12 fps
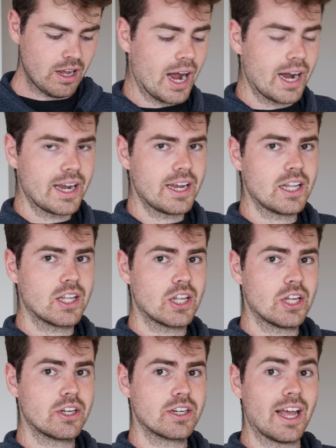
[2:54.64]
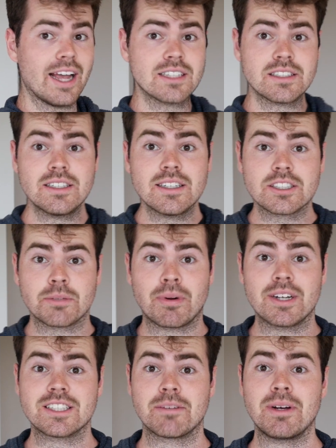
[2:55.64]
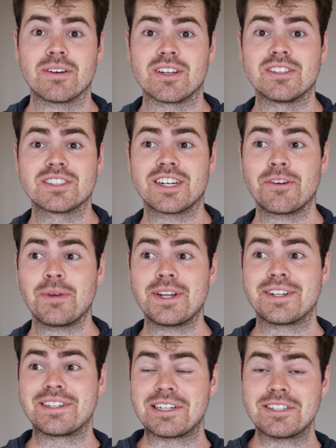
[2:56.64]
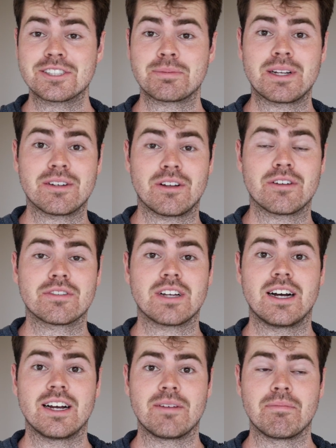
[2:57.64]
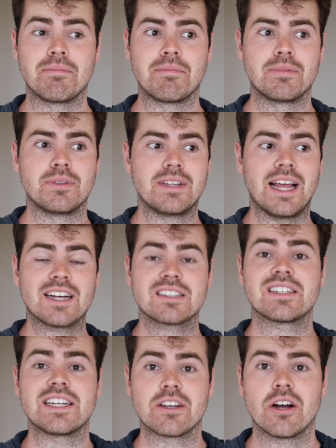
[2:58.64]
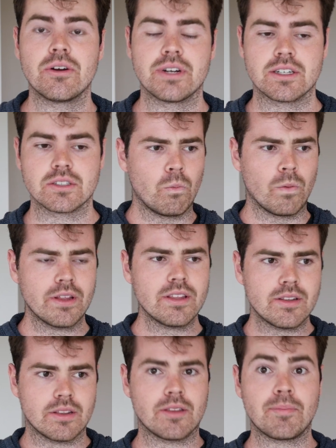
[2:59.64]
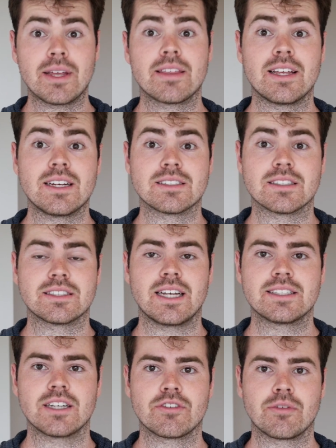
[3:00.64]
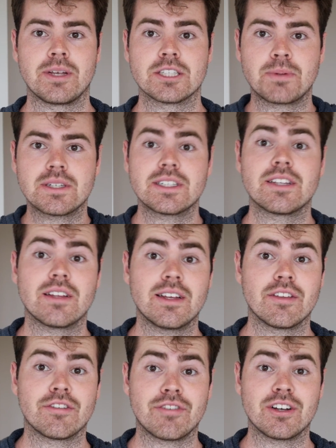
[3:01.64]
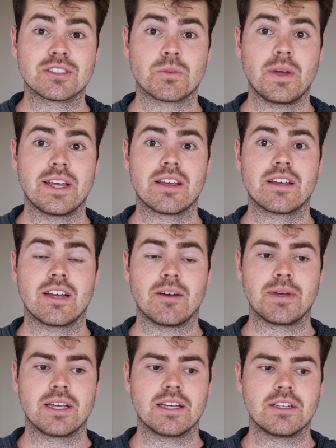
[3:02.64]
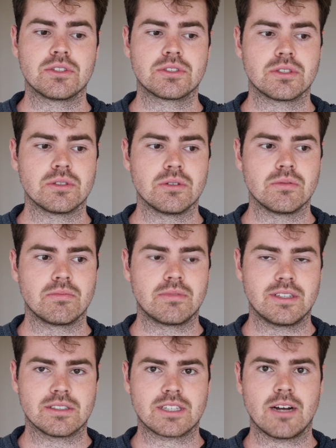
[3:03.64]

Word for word: I learned actually a surprising amount considering we didn't spend a lot of time actually coding. One of the, the big things that stands out for me, especially in, in the first week coming into this